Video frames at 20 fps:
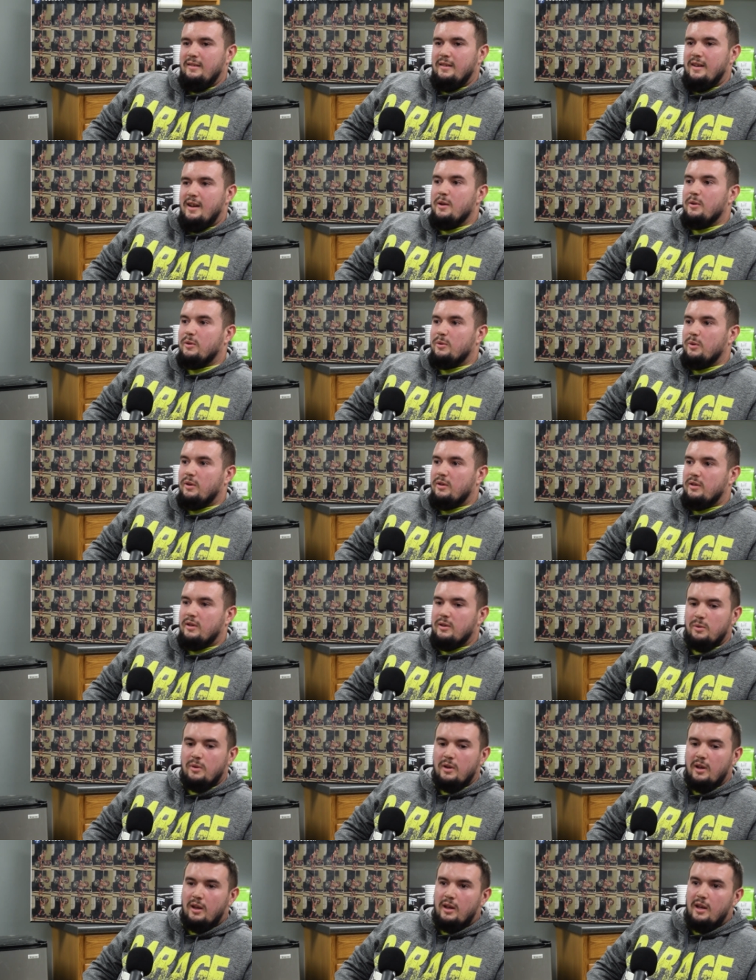And it was one of those things
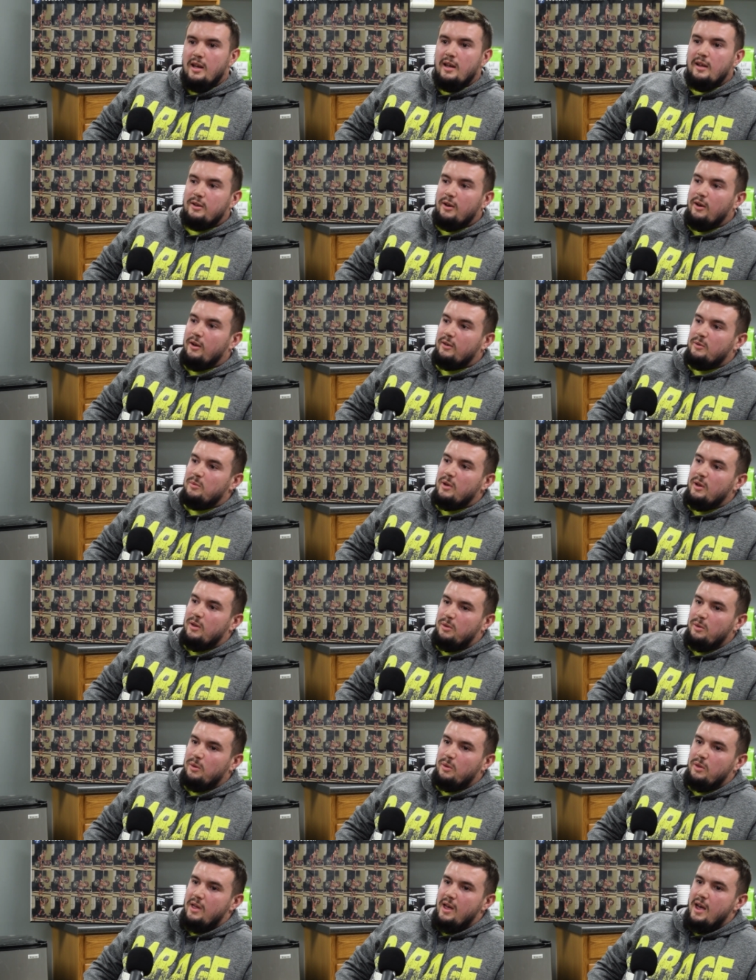where like he talked to me
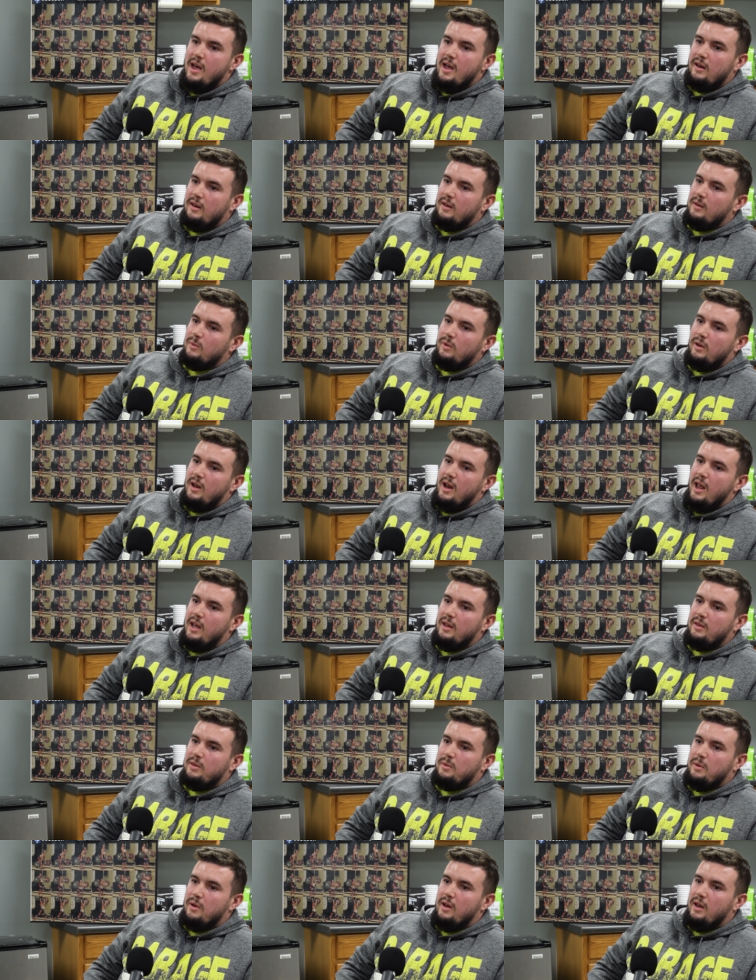through that in what
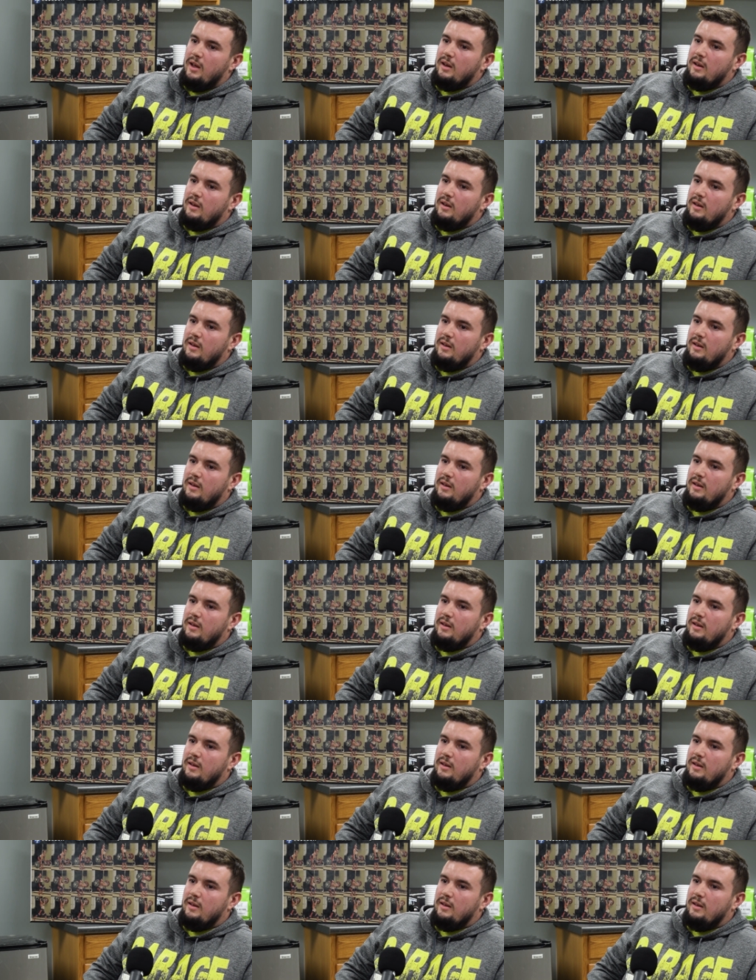eighth grade. Yeah.